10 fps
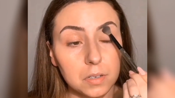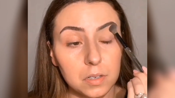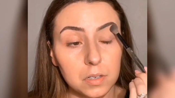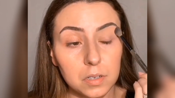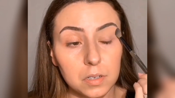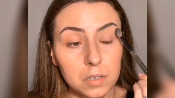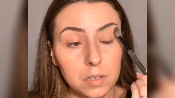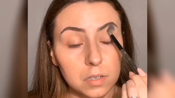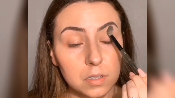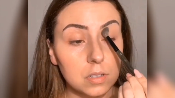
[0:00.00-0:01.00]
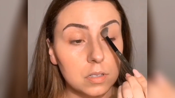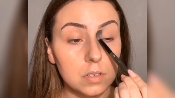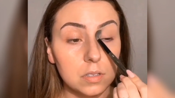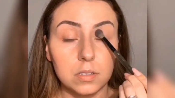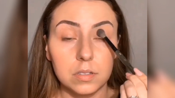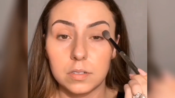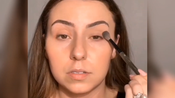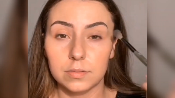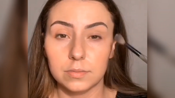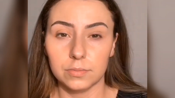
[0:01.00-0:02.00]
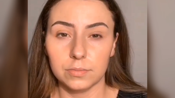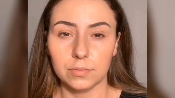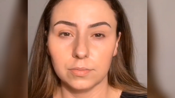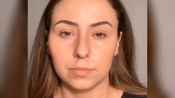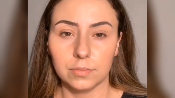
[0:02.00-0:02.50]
Nothing is said.